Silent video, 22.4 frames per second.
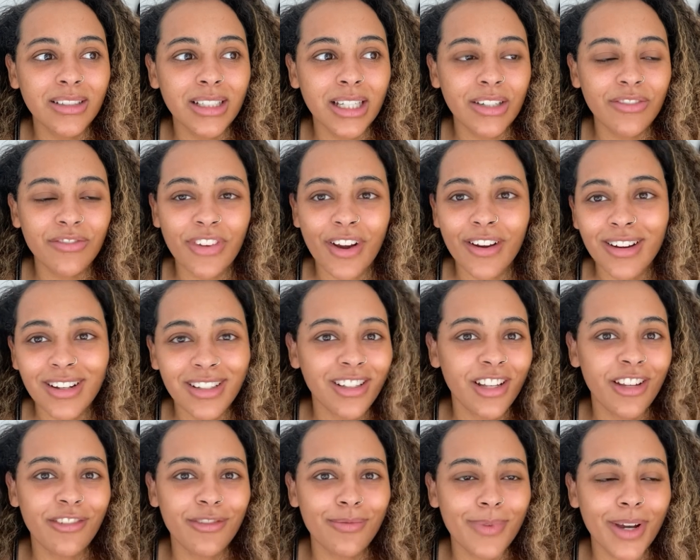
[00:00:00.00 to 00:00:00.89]
very
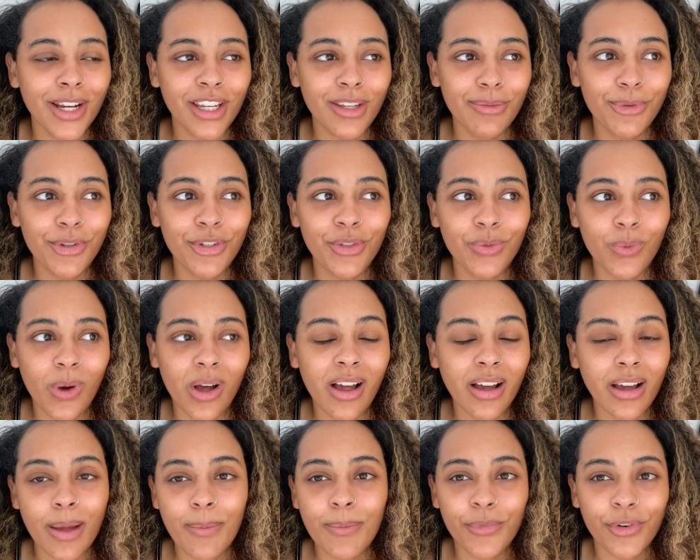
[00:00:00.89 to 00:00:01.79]
excited for my commute to
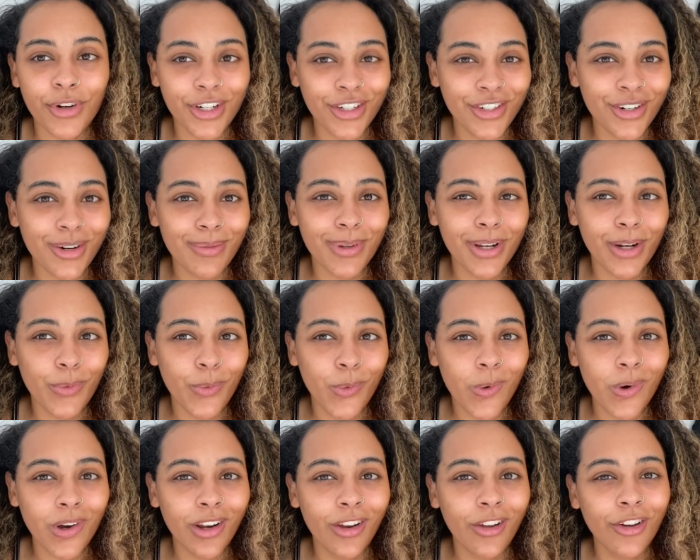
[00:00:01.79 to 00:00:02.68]
work i'm pretty sure i'm gonna
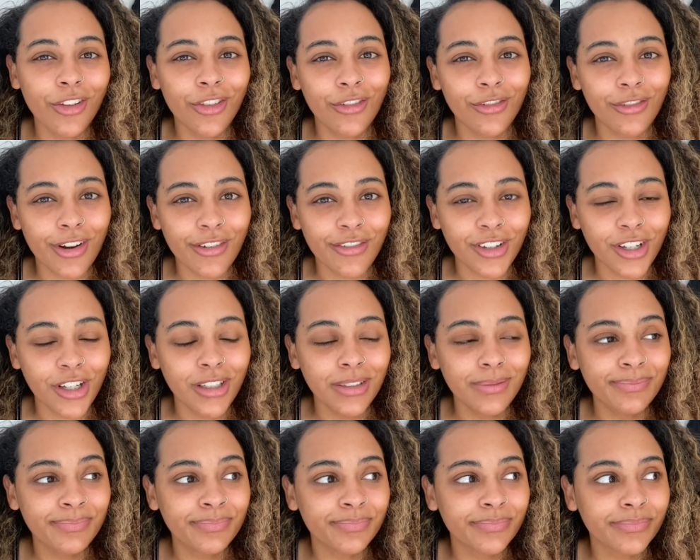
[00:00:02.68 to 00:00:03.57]
walk along the river
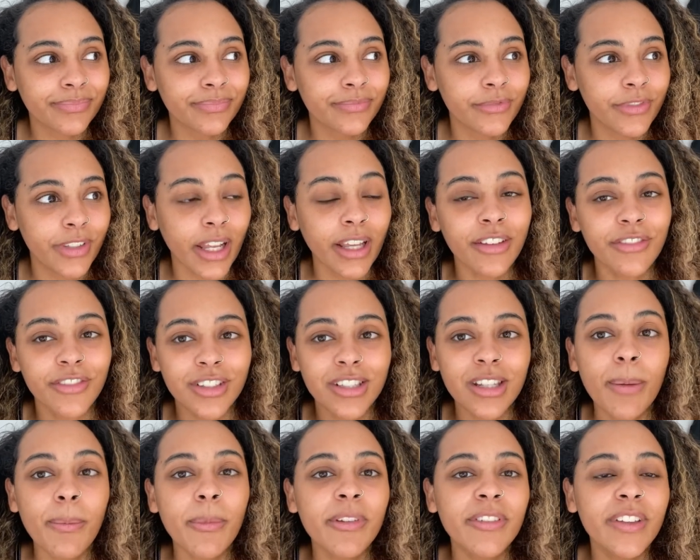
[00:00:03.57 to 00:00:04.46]
like for
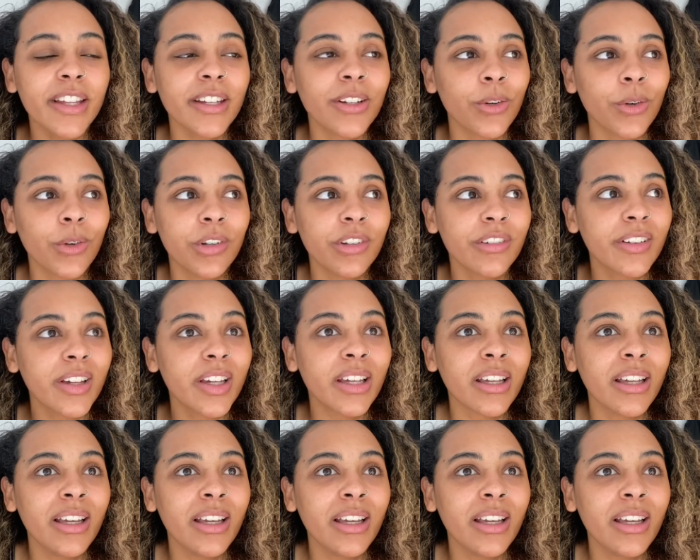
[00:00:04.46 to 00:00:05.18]
some of it and all of it